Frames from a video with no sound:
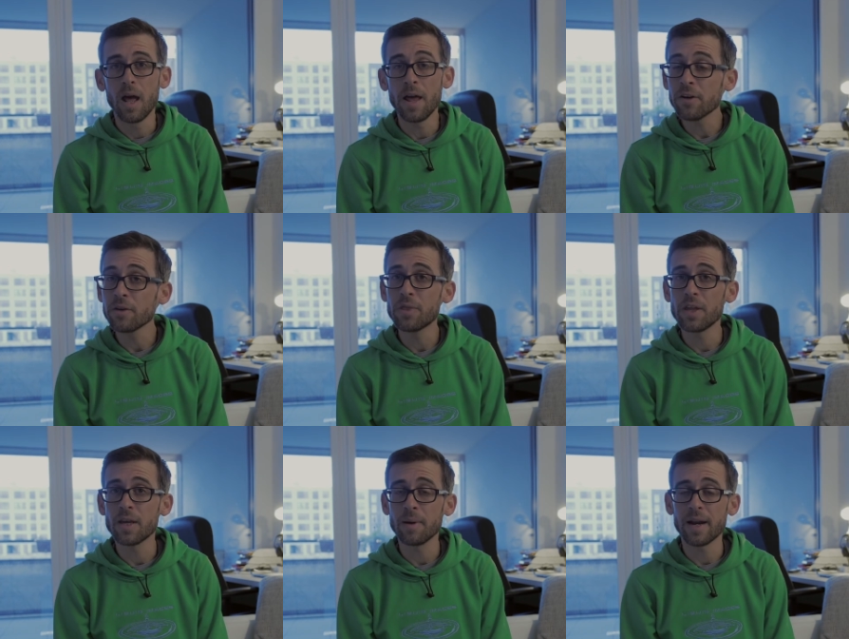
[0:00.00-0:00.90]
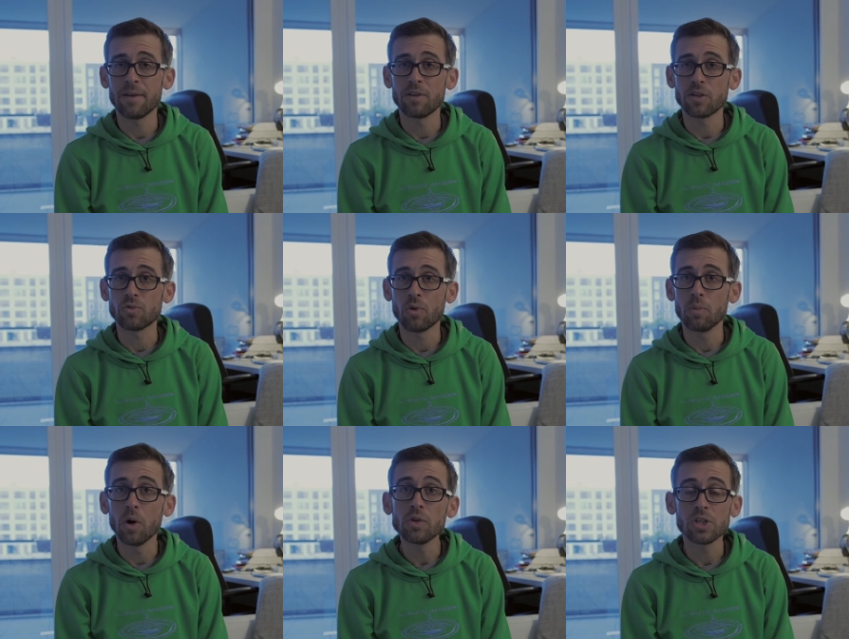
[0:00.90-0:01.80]
Another good thing about having strong
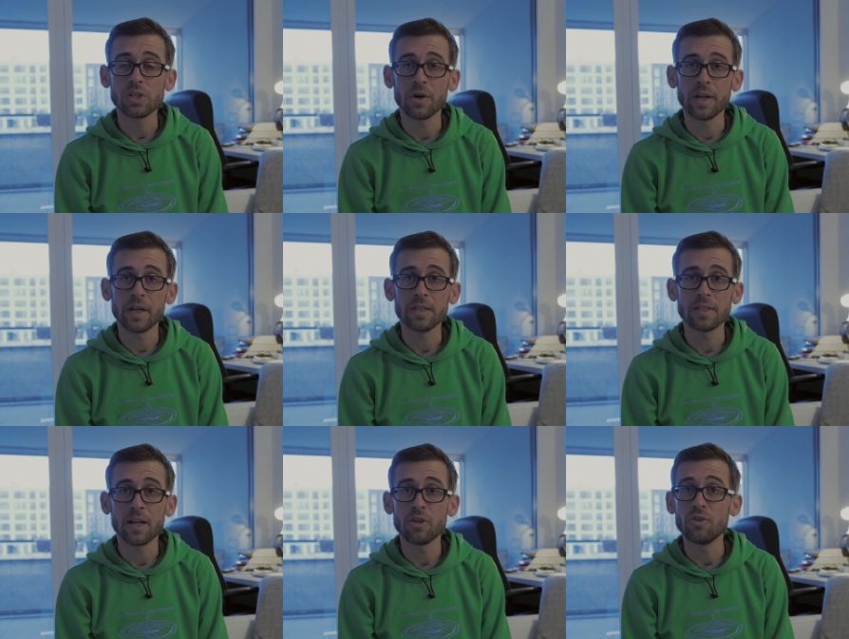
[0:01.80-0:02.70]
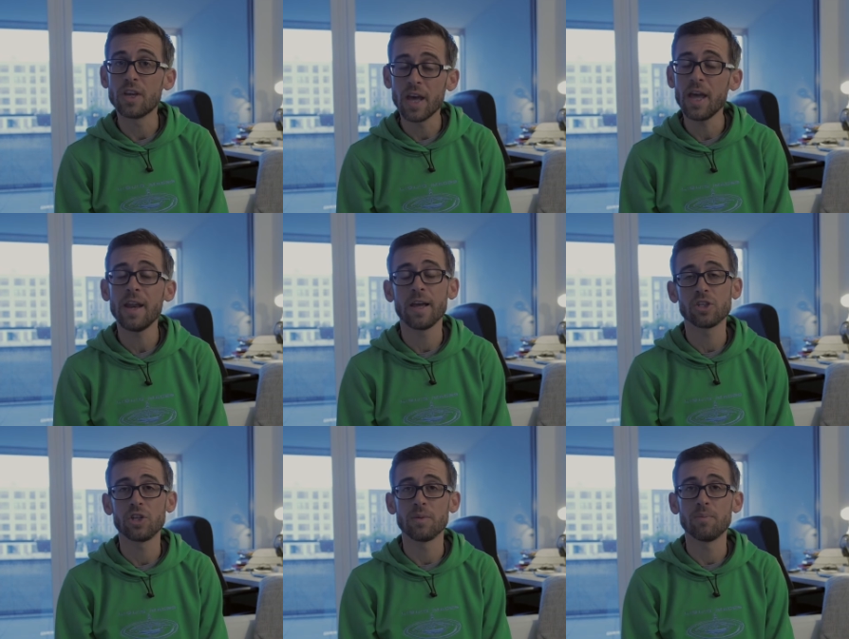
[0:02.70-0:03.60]
motors on it is that you can
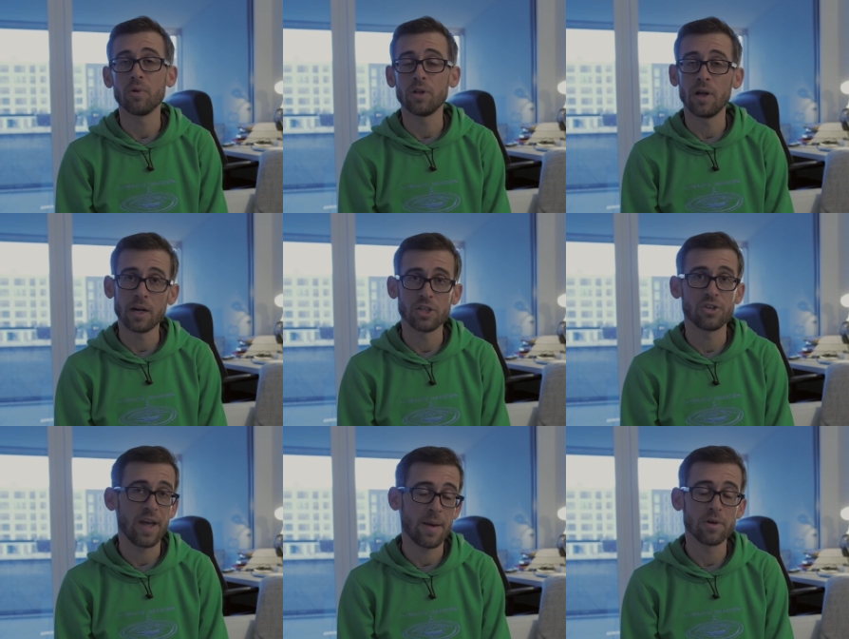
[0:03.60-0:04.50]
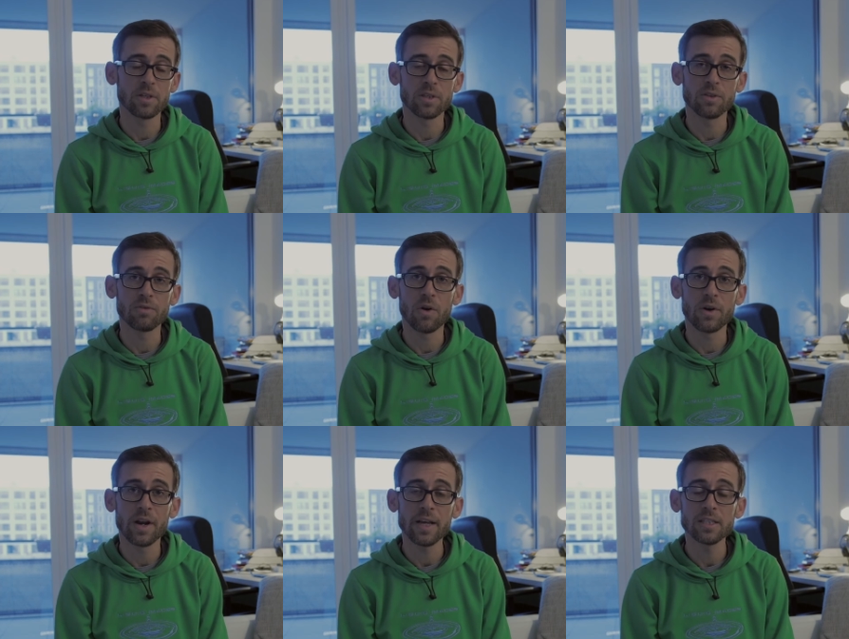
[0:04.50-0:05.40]
actually put larger cameras on the
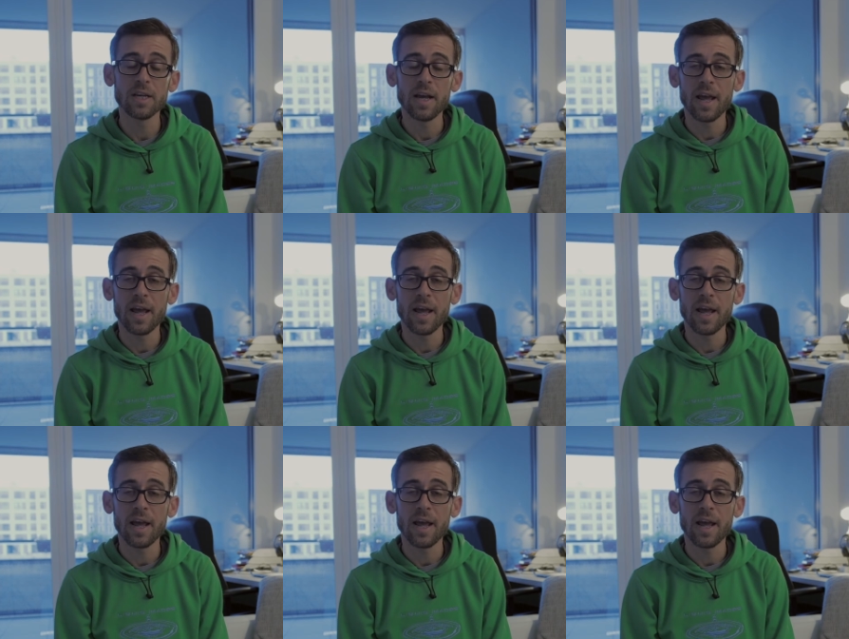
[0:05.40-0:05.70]
Ronin-S,